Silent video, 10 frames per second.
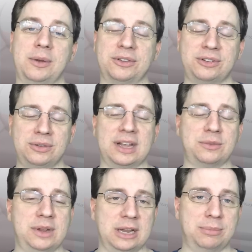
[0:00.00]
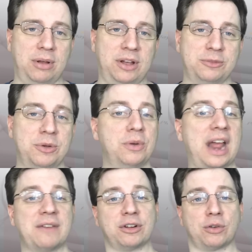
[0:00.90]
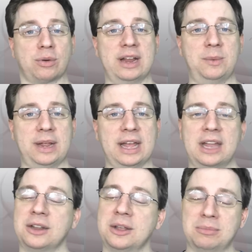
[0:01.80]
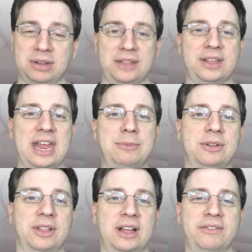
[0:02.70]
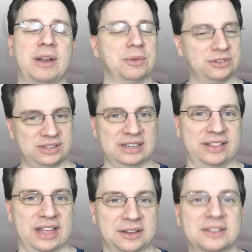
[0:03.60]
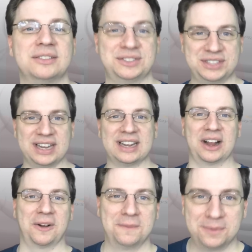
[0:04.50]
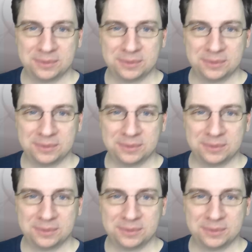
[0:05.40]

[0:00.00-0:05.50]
We'll see you next week on Pause Mode. Have a great weekend, play the games you love, and we'll see you then. Take care.